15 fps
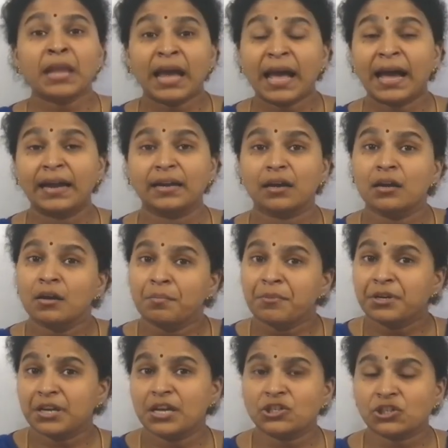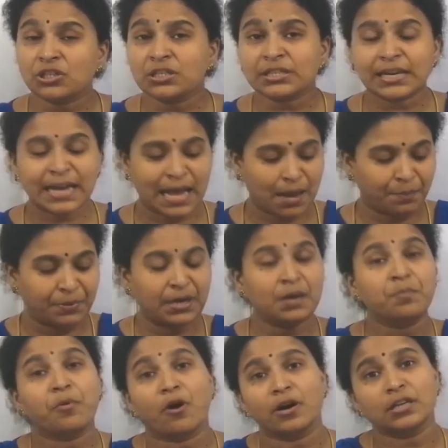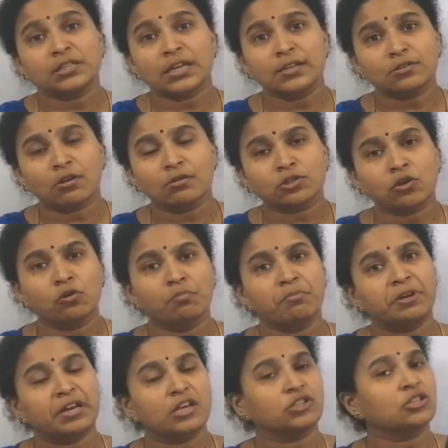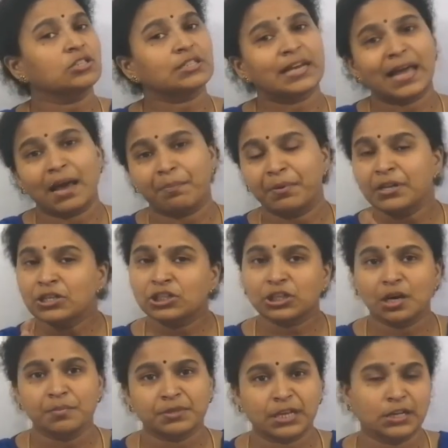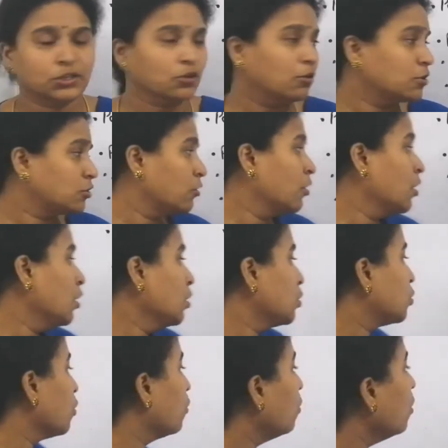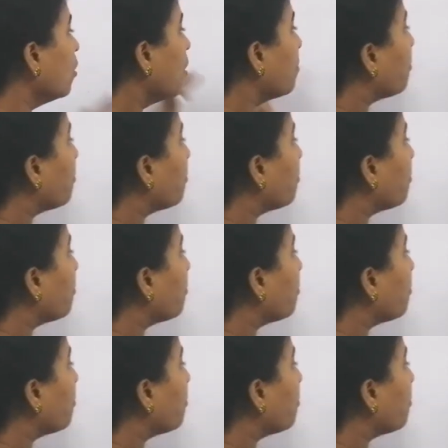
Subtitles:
And mutations can happen in body cells also. Mutations can happen in germ cells also. So,